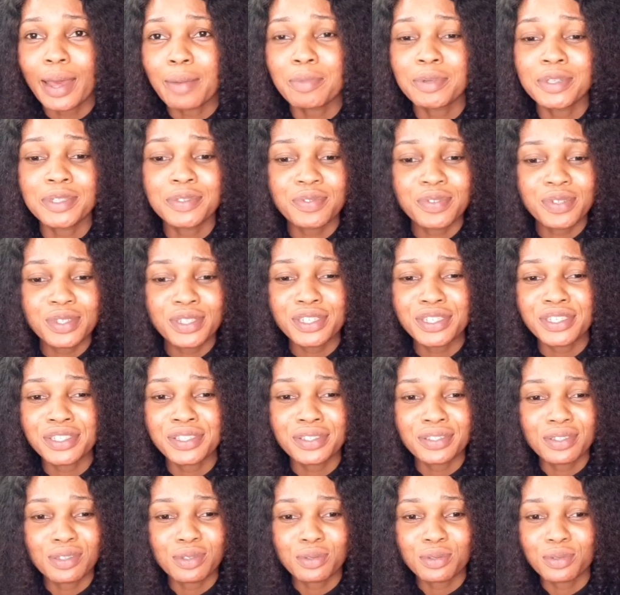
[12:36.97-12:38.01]
must finish this
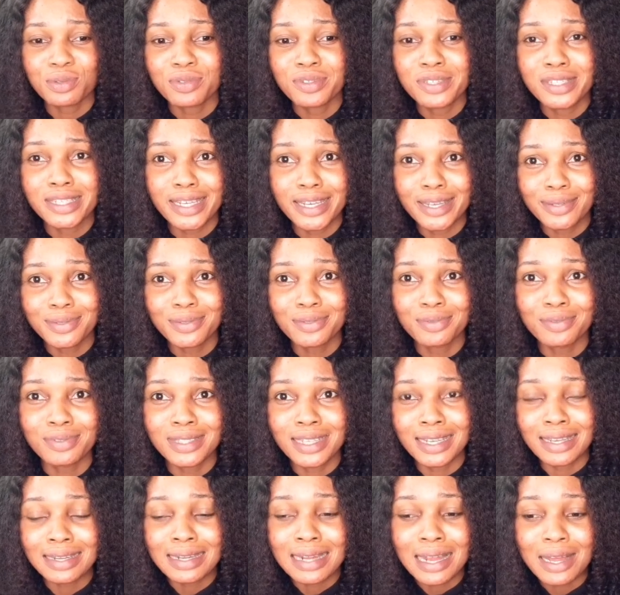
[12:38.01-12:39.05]
thing
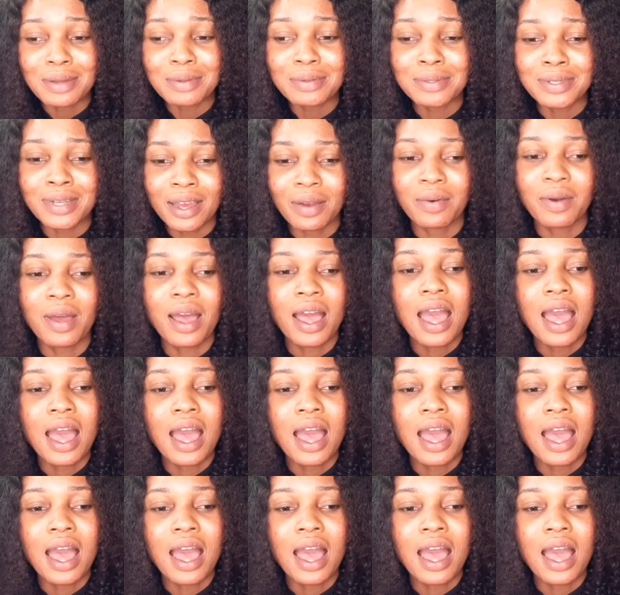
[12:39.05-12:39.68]
today, now.